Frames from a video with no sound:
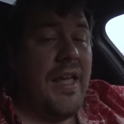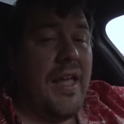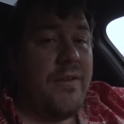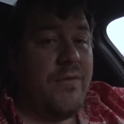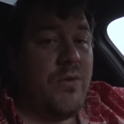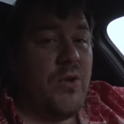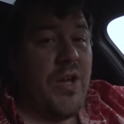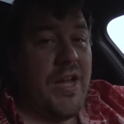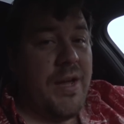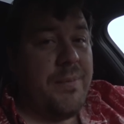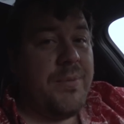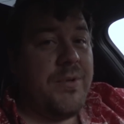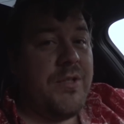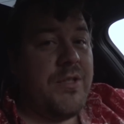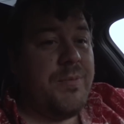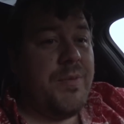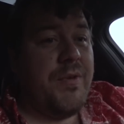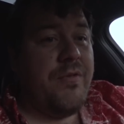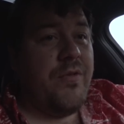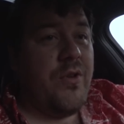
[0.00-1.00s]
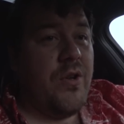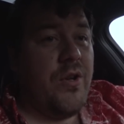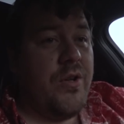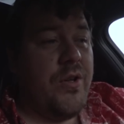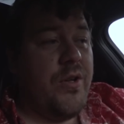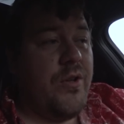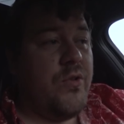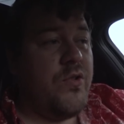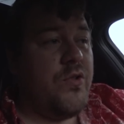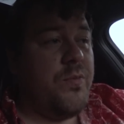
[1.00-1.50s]
If you happen to be
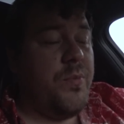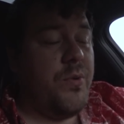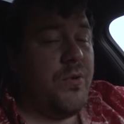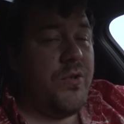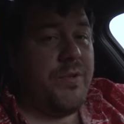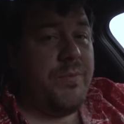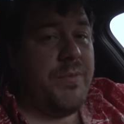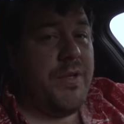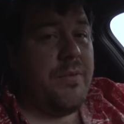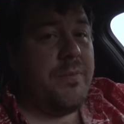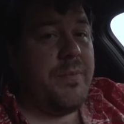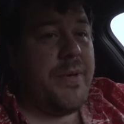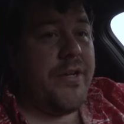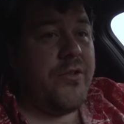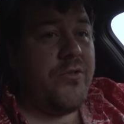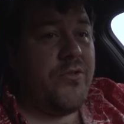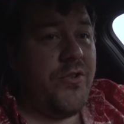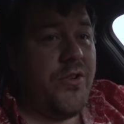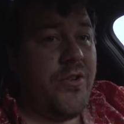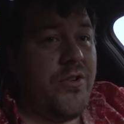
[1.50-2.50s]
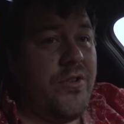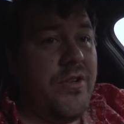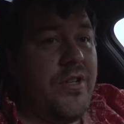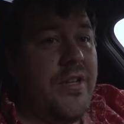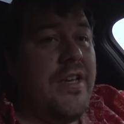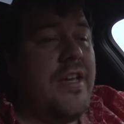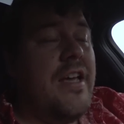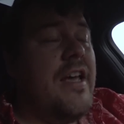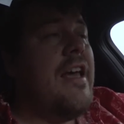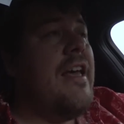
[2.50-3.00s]
following or supporting me on Patreon,
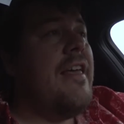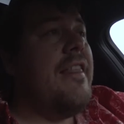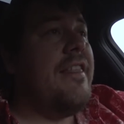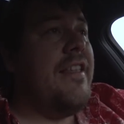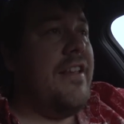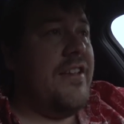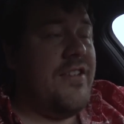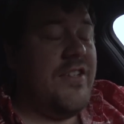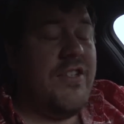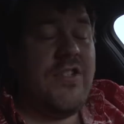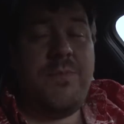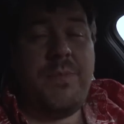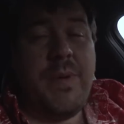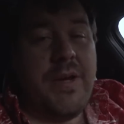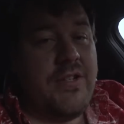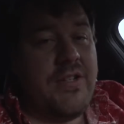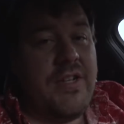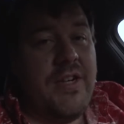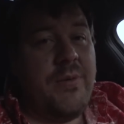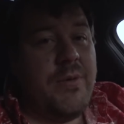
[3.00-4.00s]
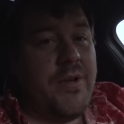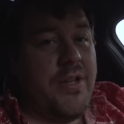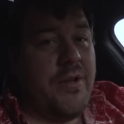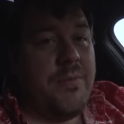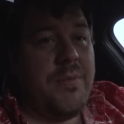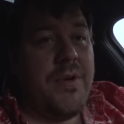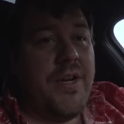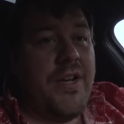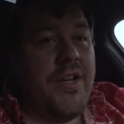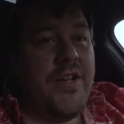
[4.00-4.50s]
this is basically where
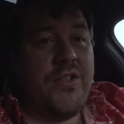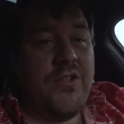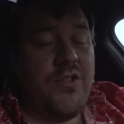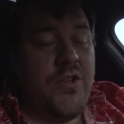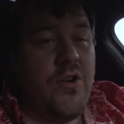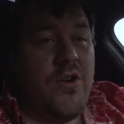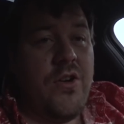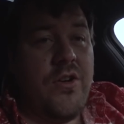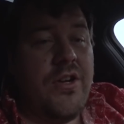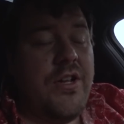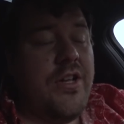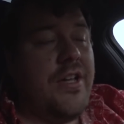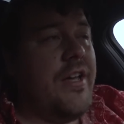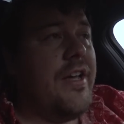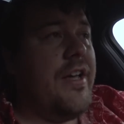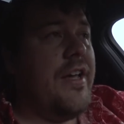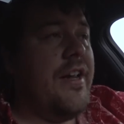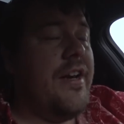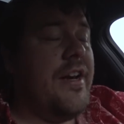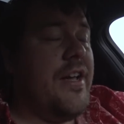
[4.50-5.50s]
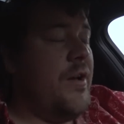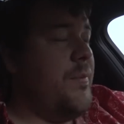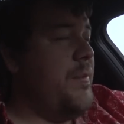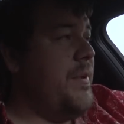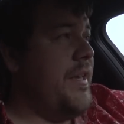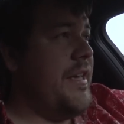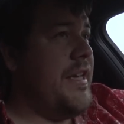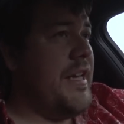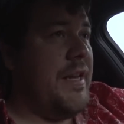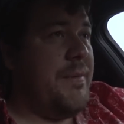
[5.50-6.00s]
your money has gone and
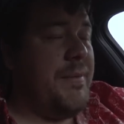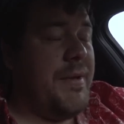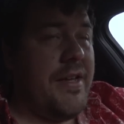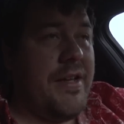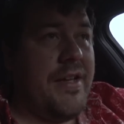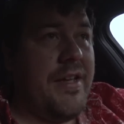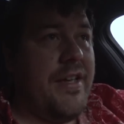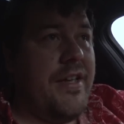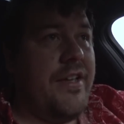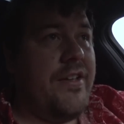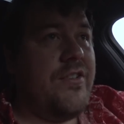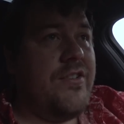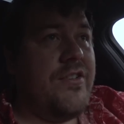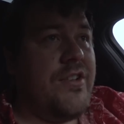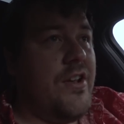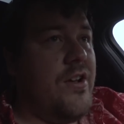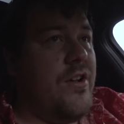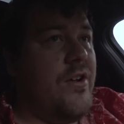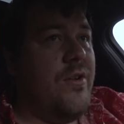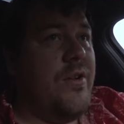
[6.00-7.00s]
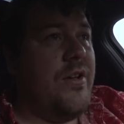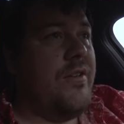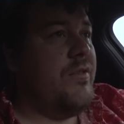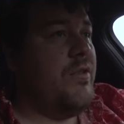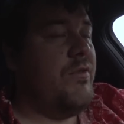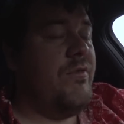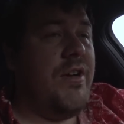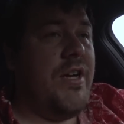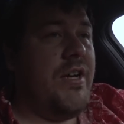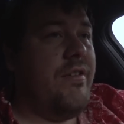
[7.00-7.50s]
helping getting me out here. So if
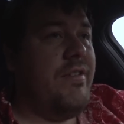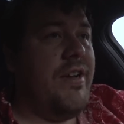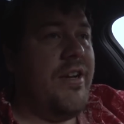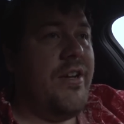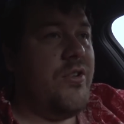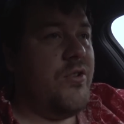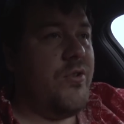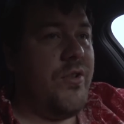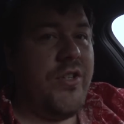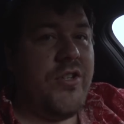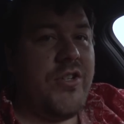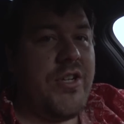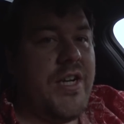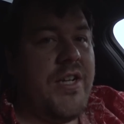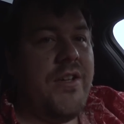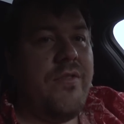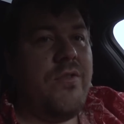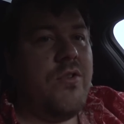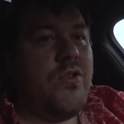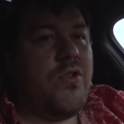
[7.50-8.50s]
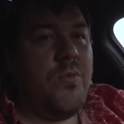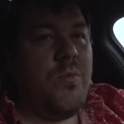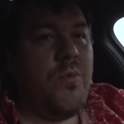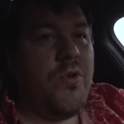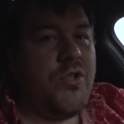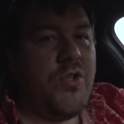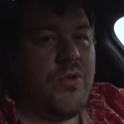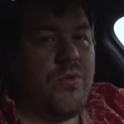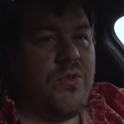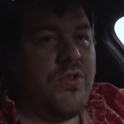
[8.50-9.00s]
you really, really enjoy the channel, you've enjoyed
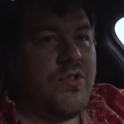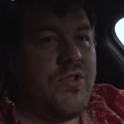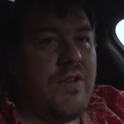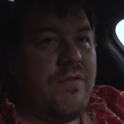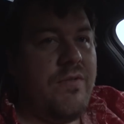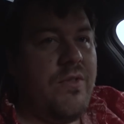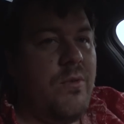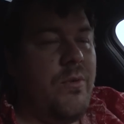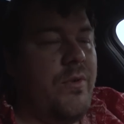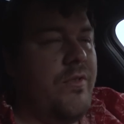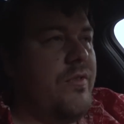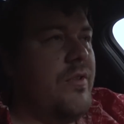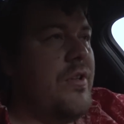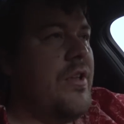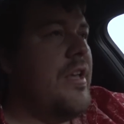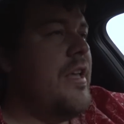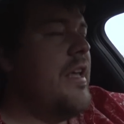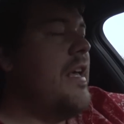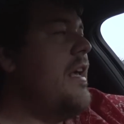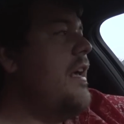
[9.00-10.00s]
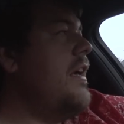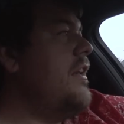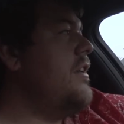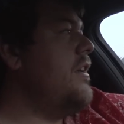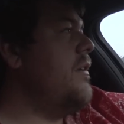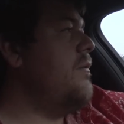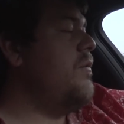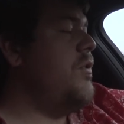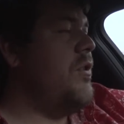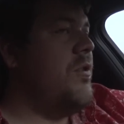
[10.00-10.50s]
watching all the stuff that we've
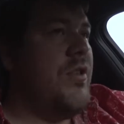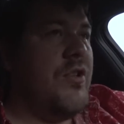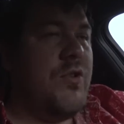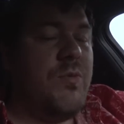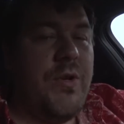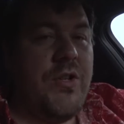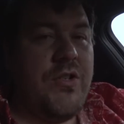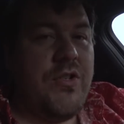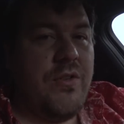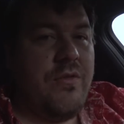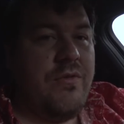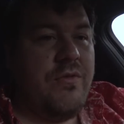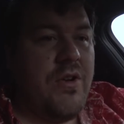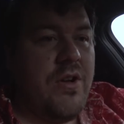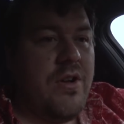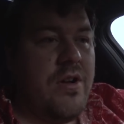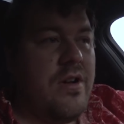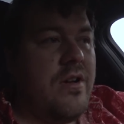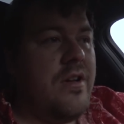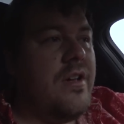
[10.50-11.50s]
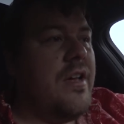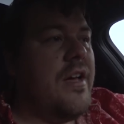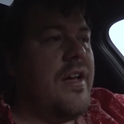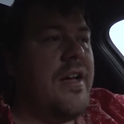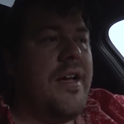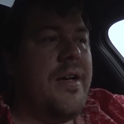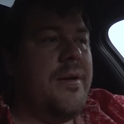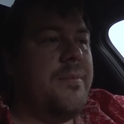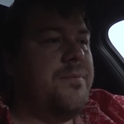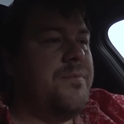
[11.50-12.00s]
done for you this week so far,
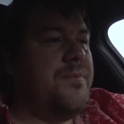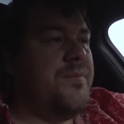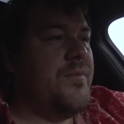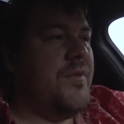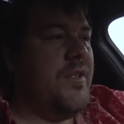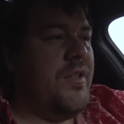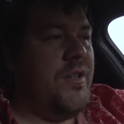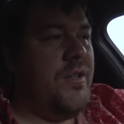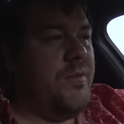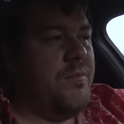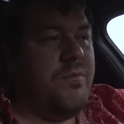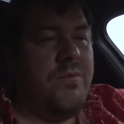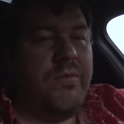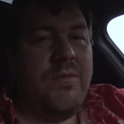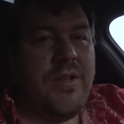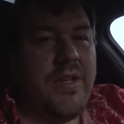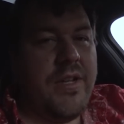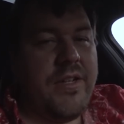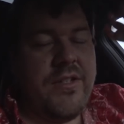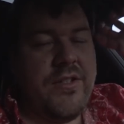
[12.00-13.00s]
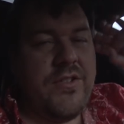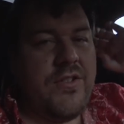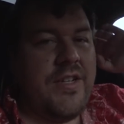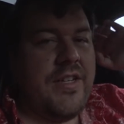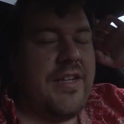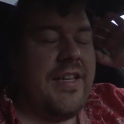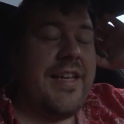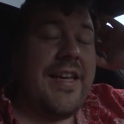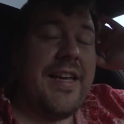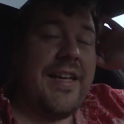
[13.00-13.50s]
um, and you'd like to see
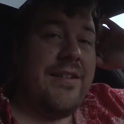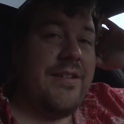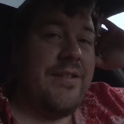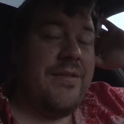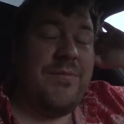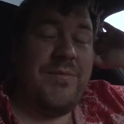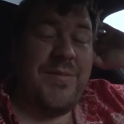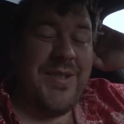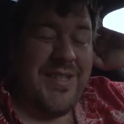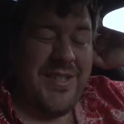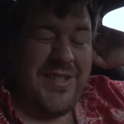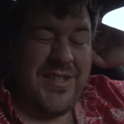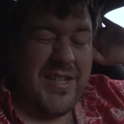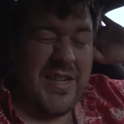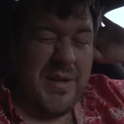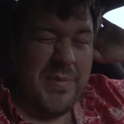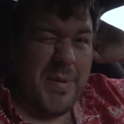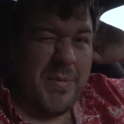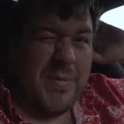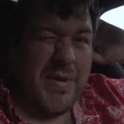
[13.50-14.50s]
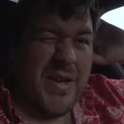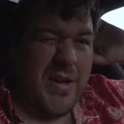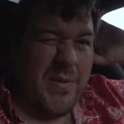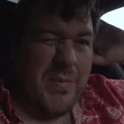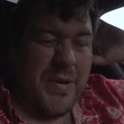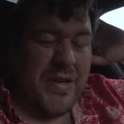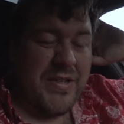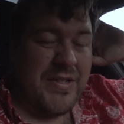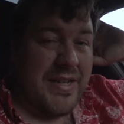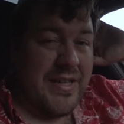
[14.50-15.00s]
it again, consider maybe
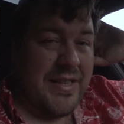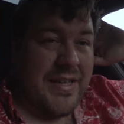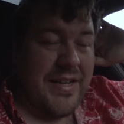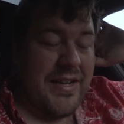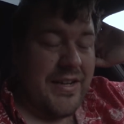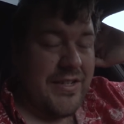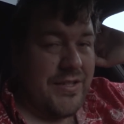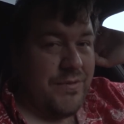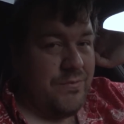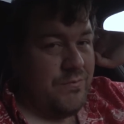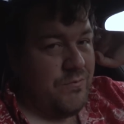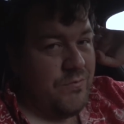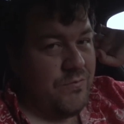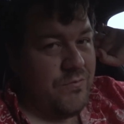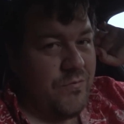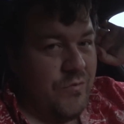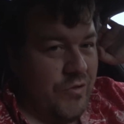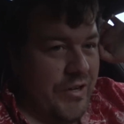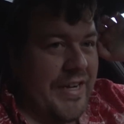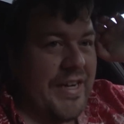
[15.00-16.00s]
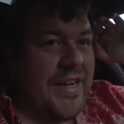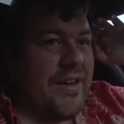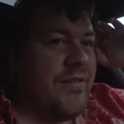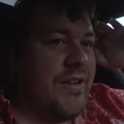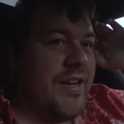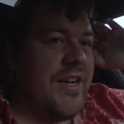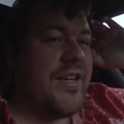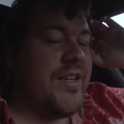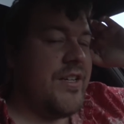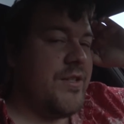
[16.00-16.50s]
helping us out there, because it really,
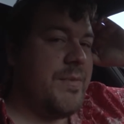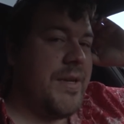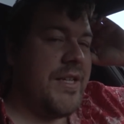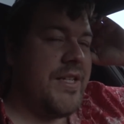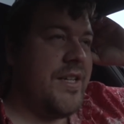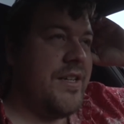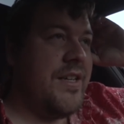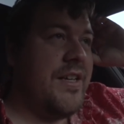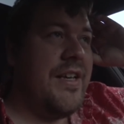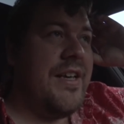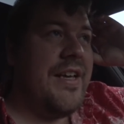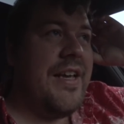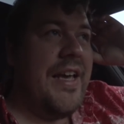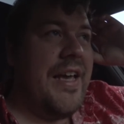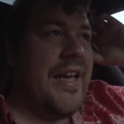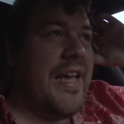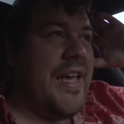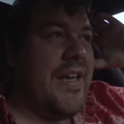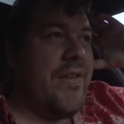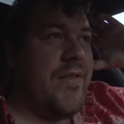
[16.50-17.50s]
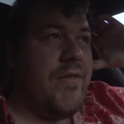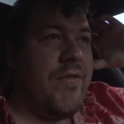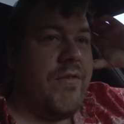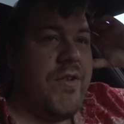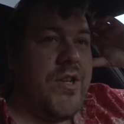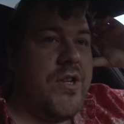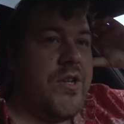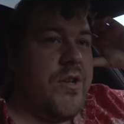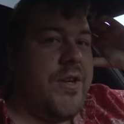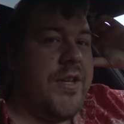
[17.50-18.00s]
really does matter, even if
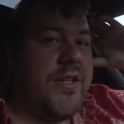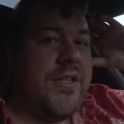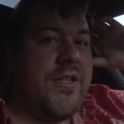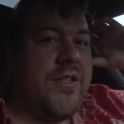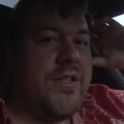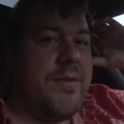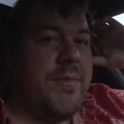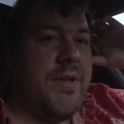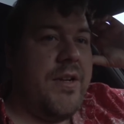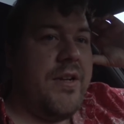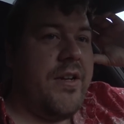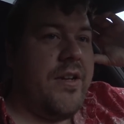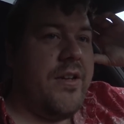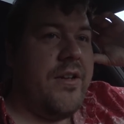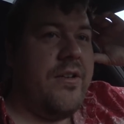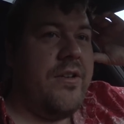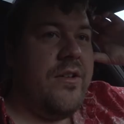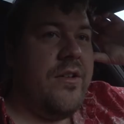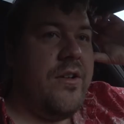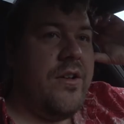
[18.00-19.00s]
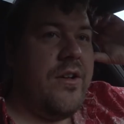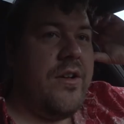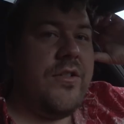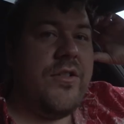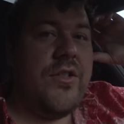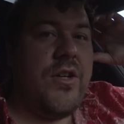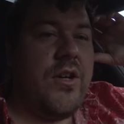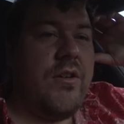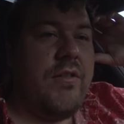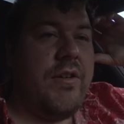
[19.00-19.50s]
you're donating something like a, a
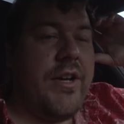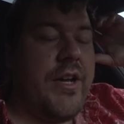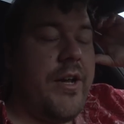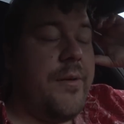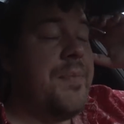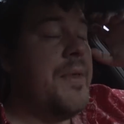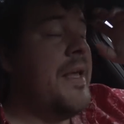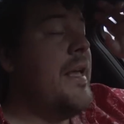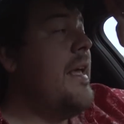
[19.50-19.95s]
dollar a go.